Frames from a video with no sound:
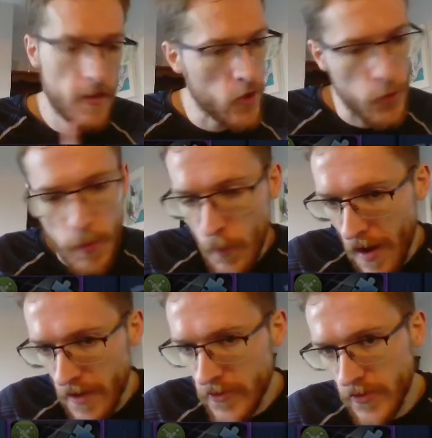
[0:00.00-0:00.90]
Could be
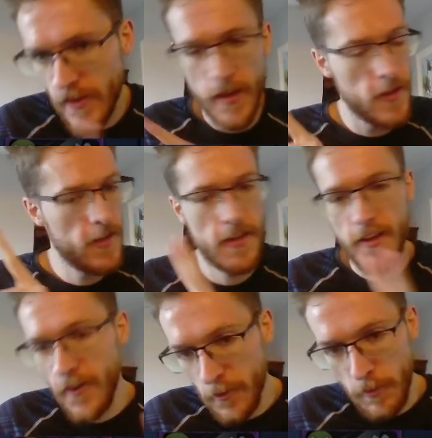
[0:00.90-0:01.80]
worse.
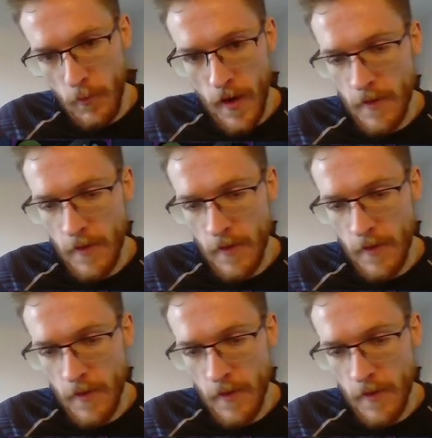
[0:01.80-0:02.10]
Could be worse.